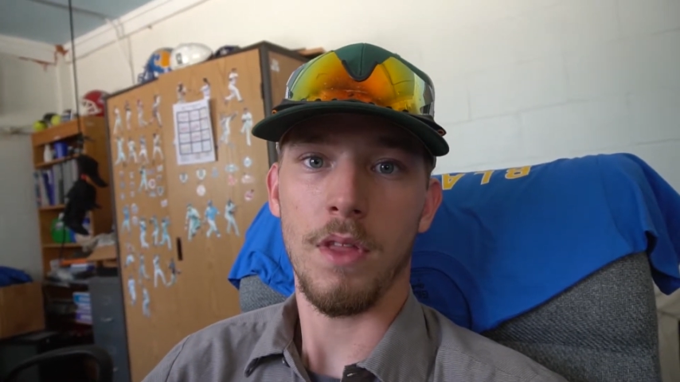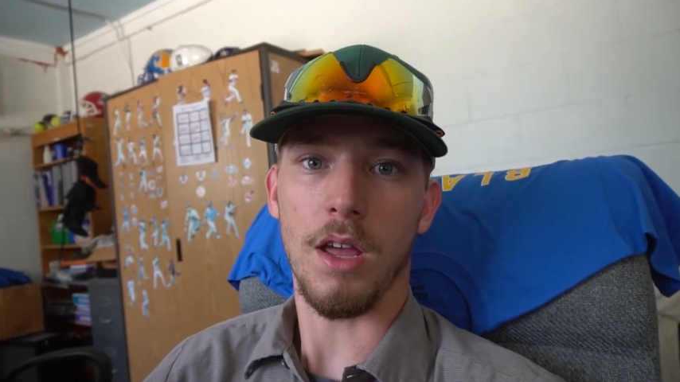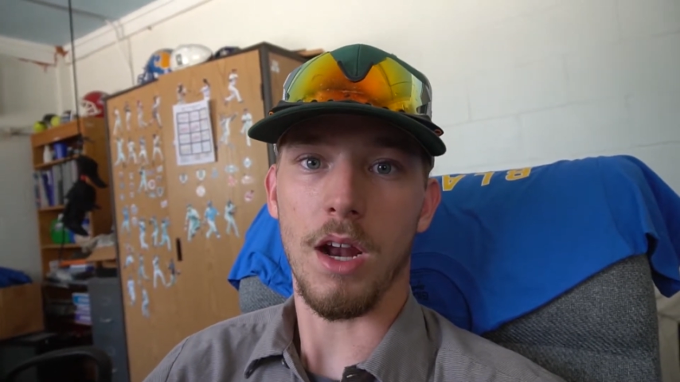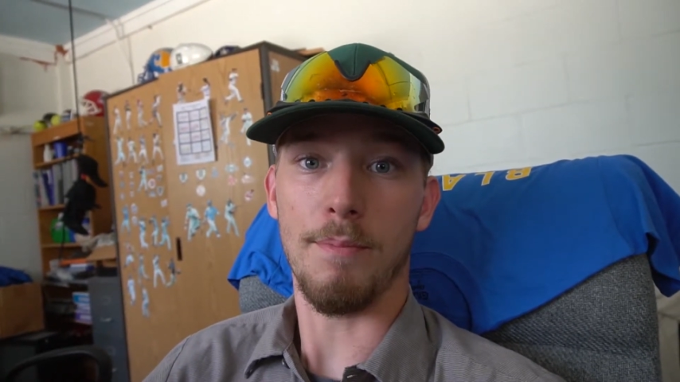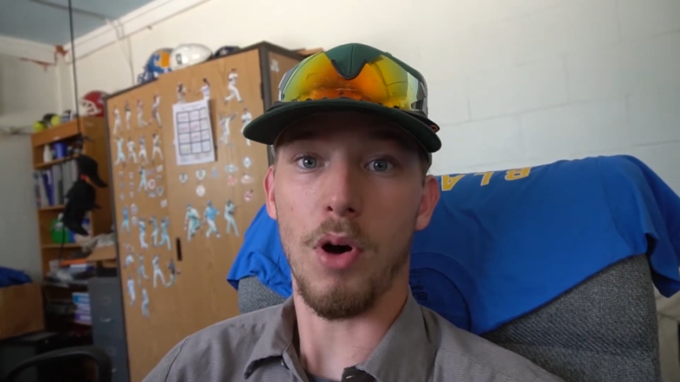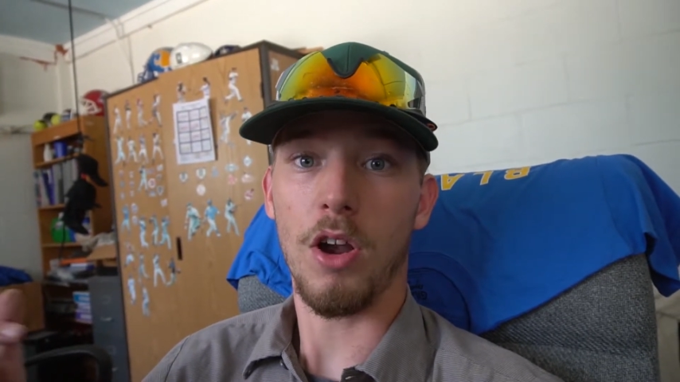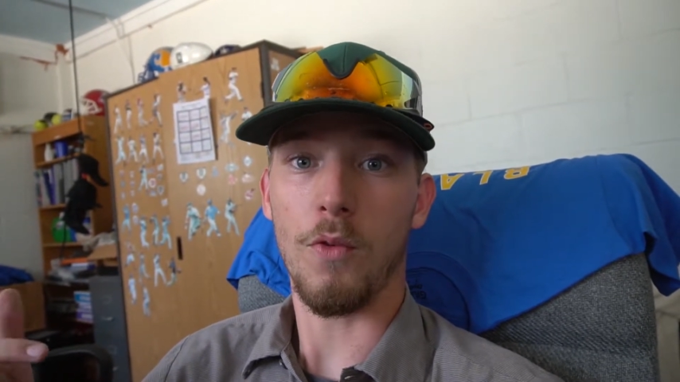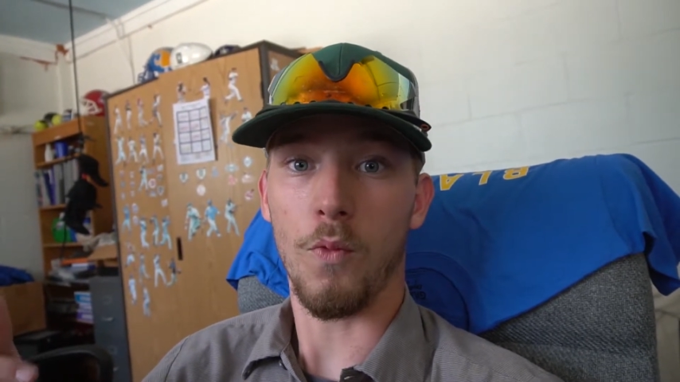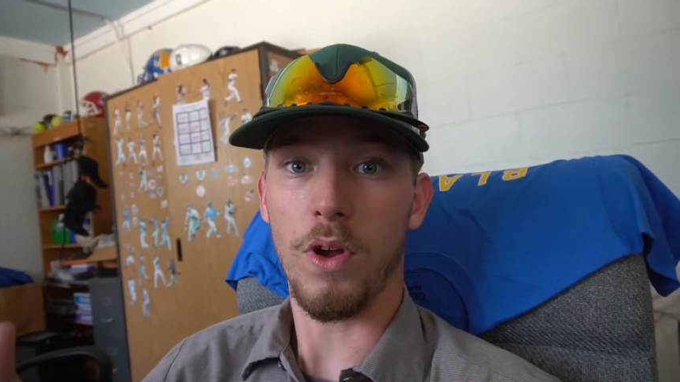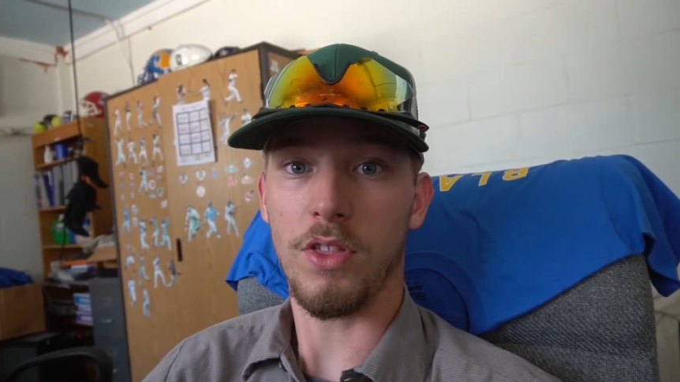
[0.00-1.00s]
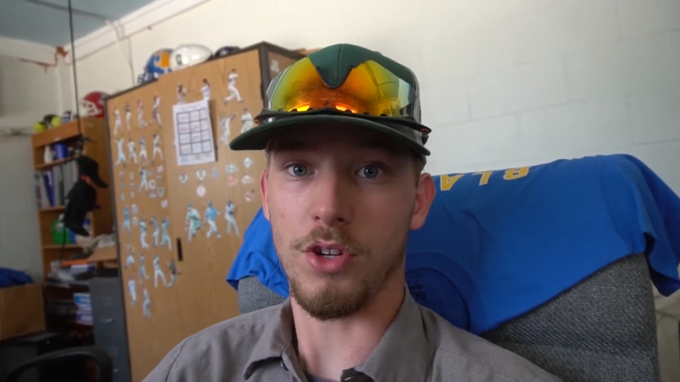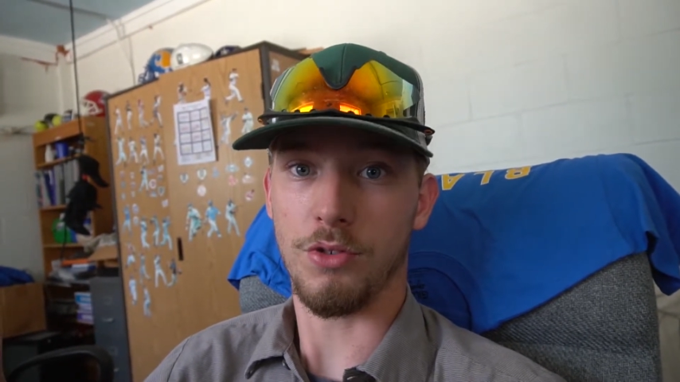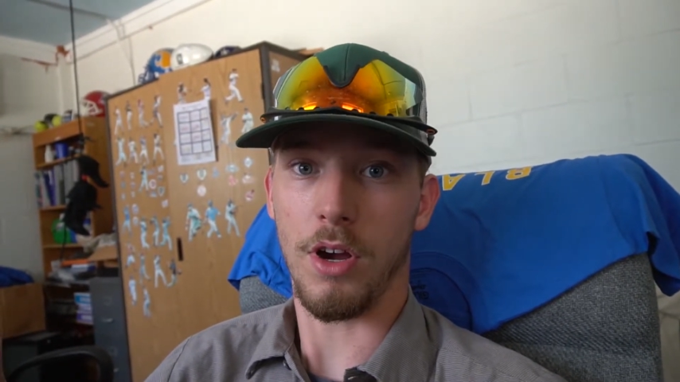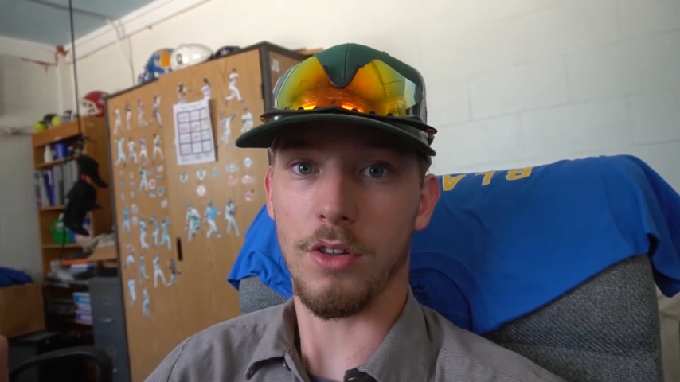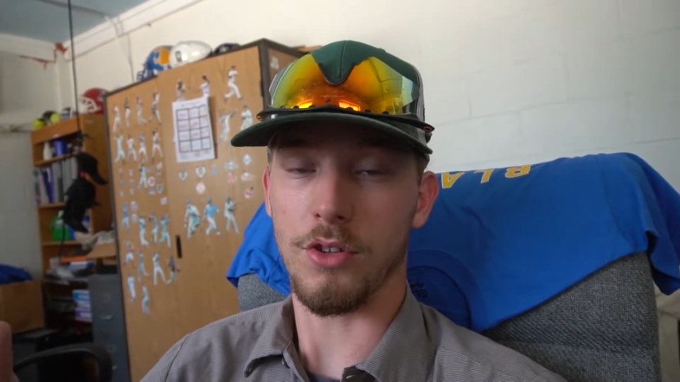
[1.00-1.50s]
and I bought it with the
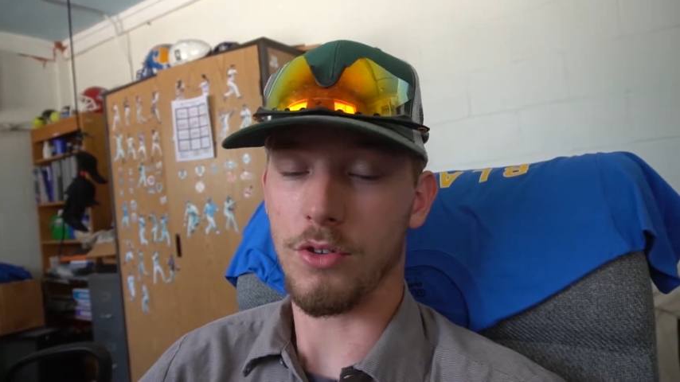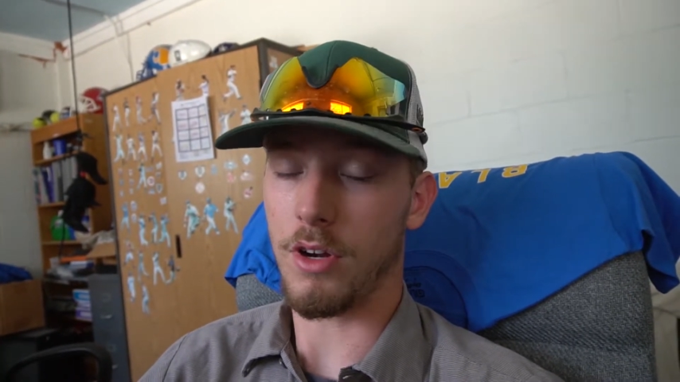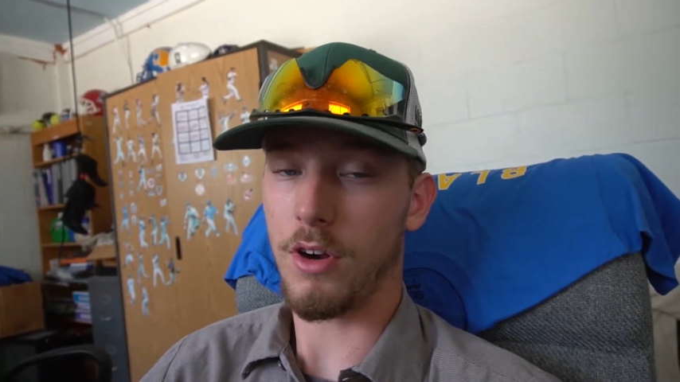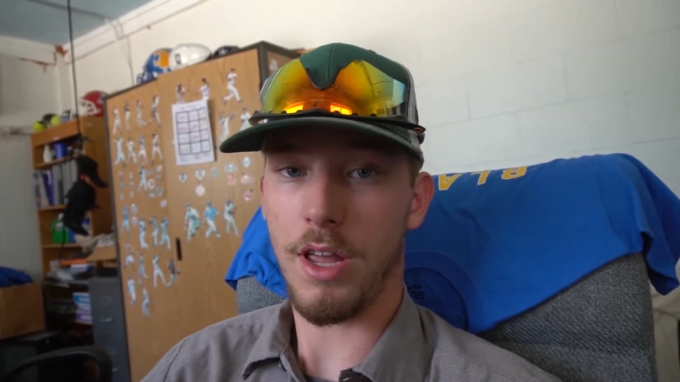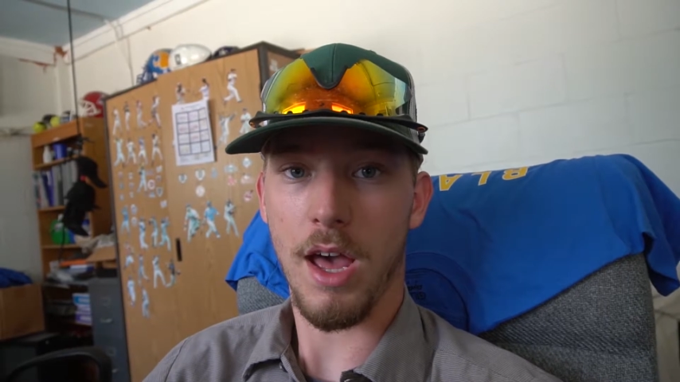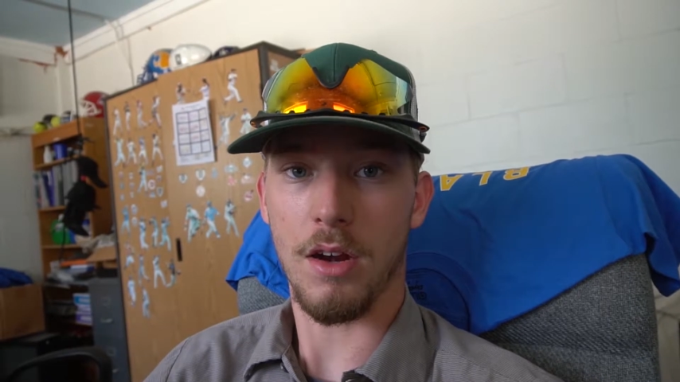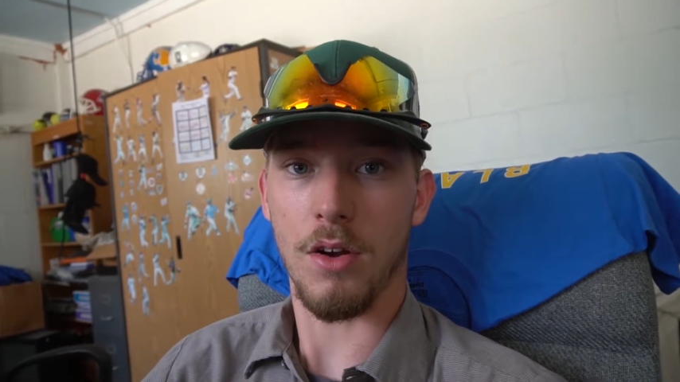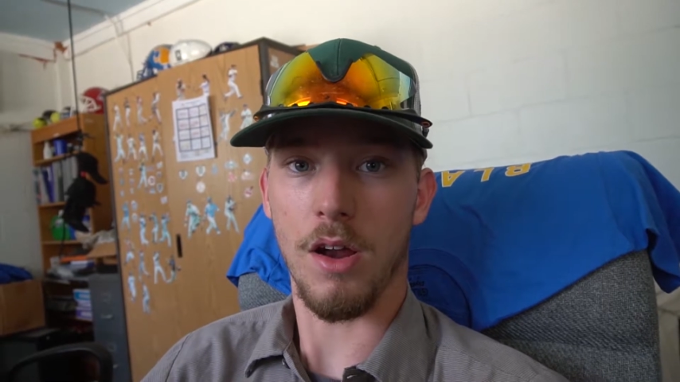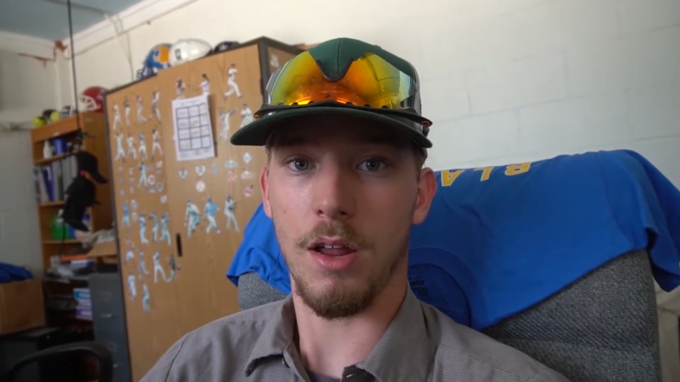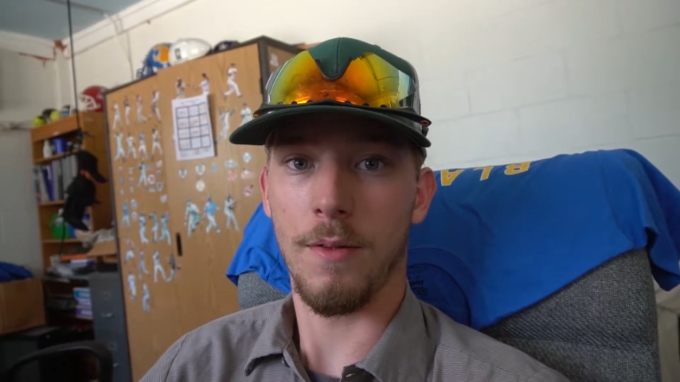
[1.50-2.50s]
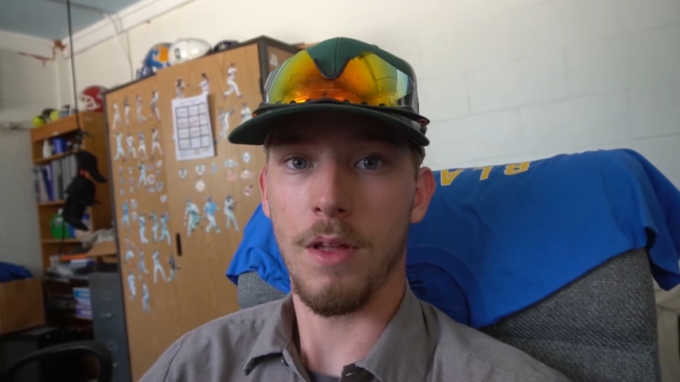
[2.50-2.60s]
truck. The truck already had it on it.